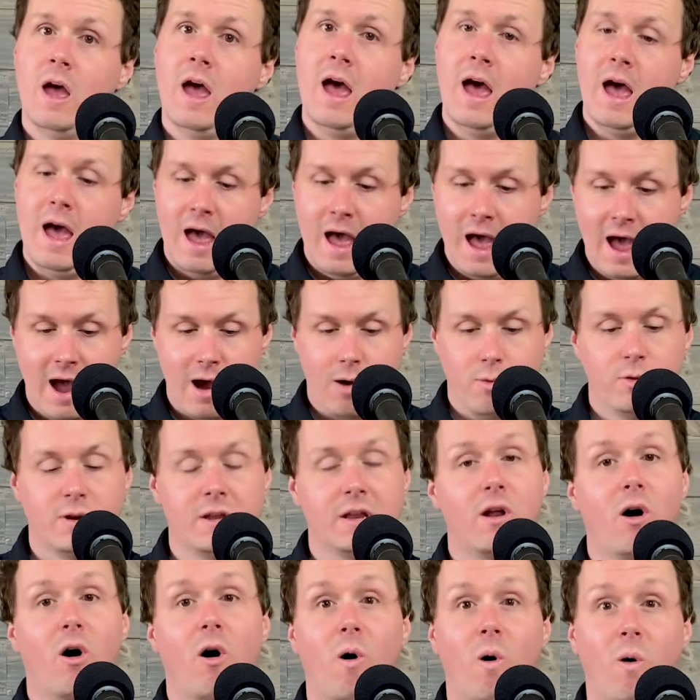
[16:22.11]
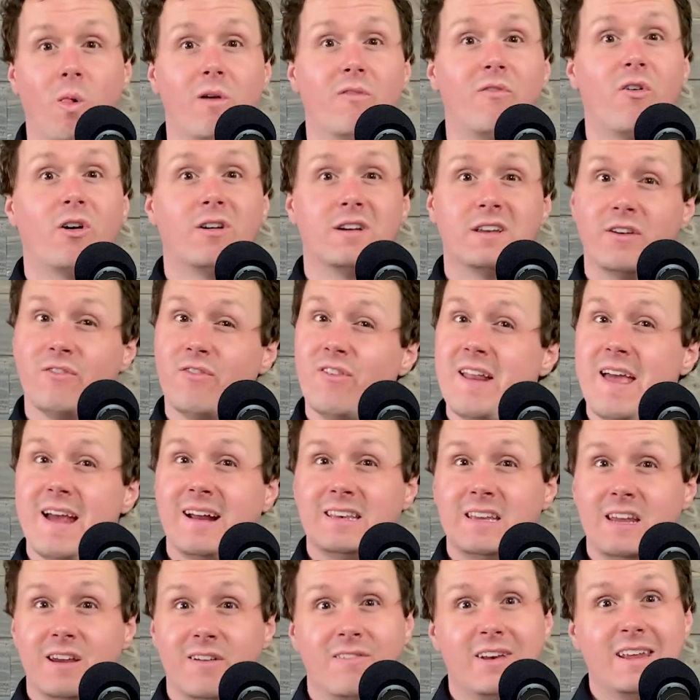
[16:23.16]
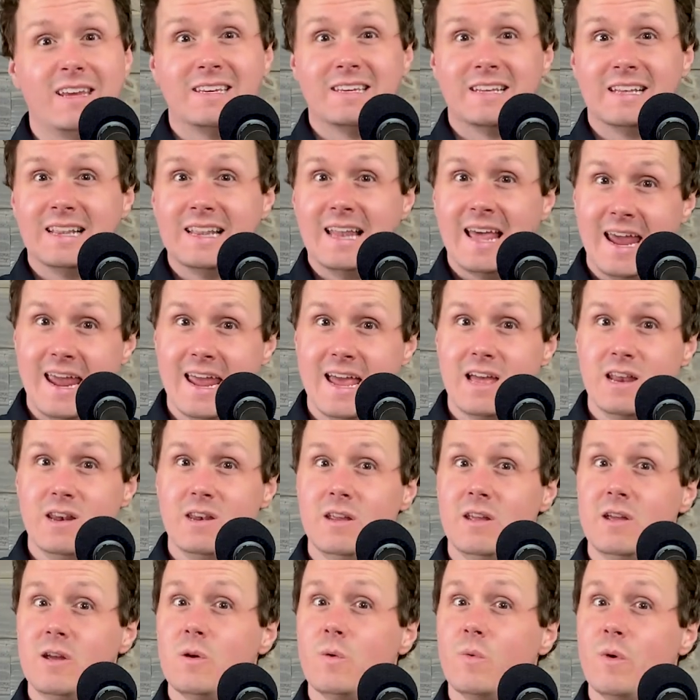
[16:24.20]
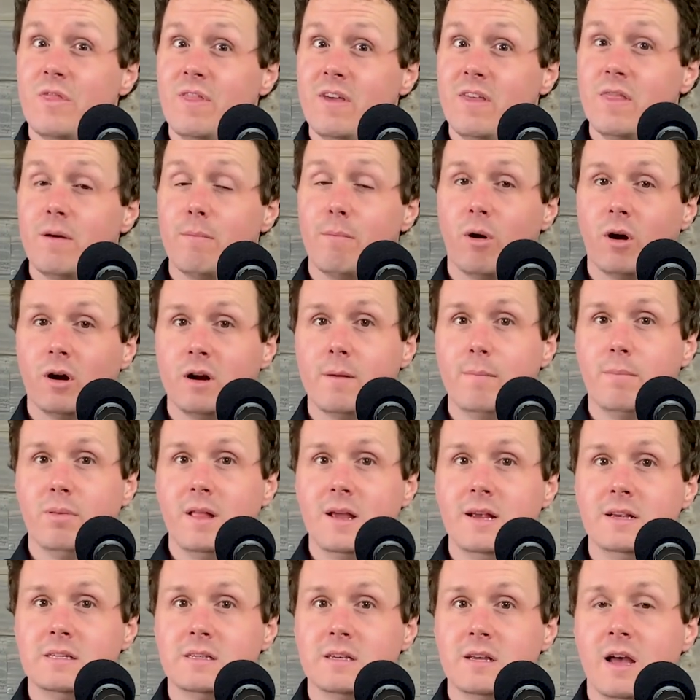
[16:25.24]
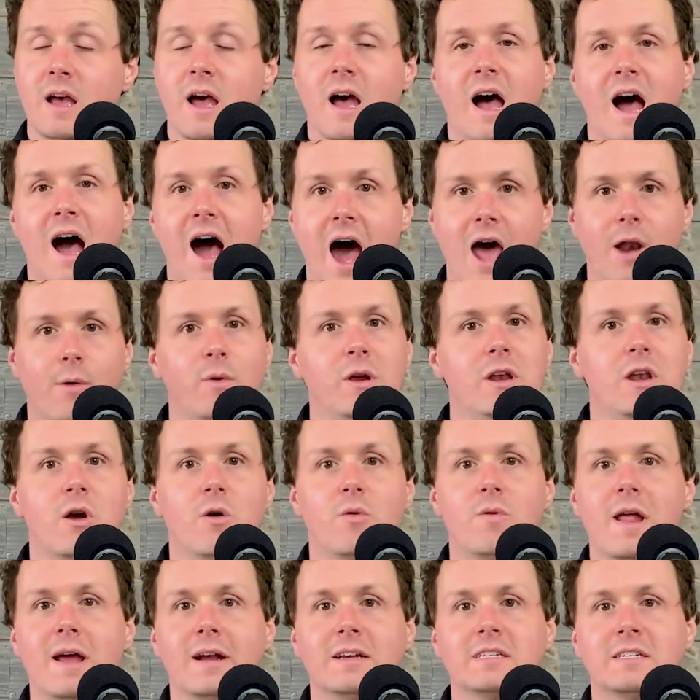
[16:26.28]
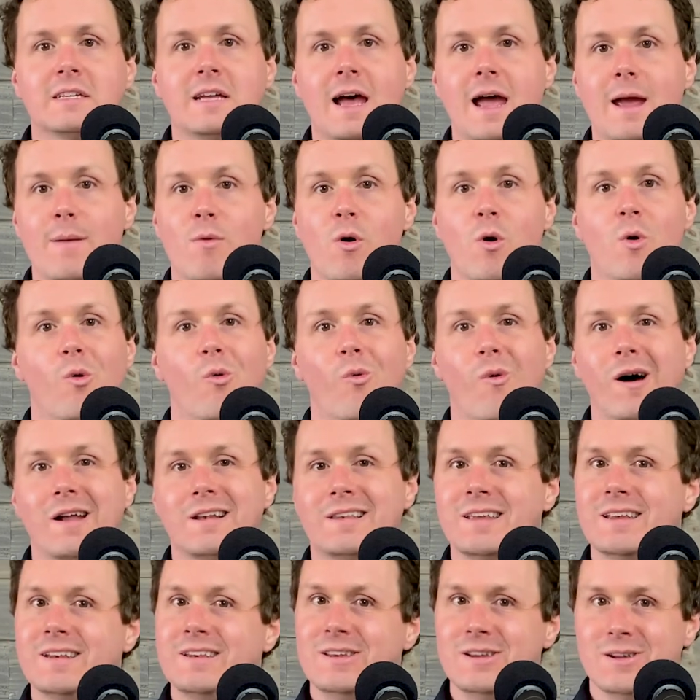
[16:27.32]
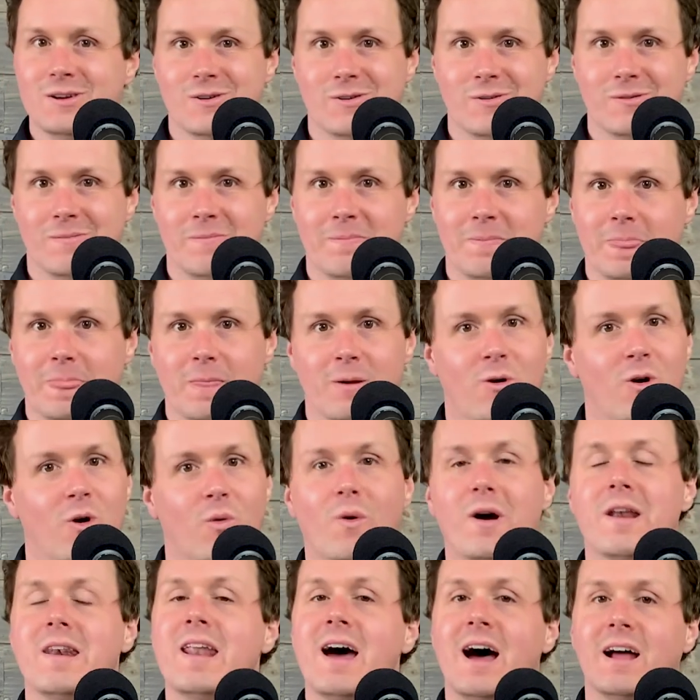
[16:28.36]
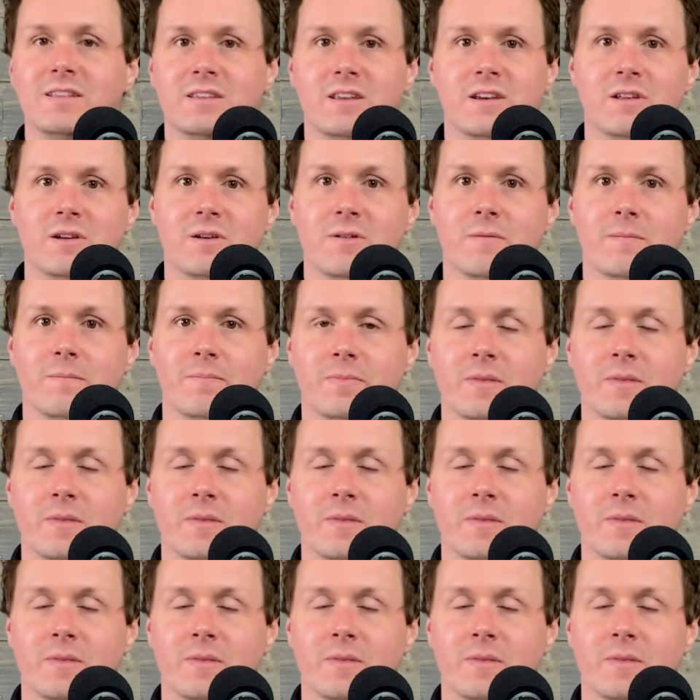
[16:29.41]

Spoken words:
How did all of our different activities land within the marketplace? How do we know next time what to do or what not to do?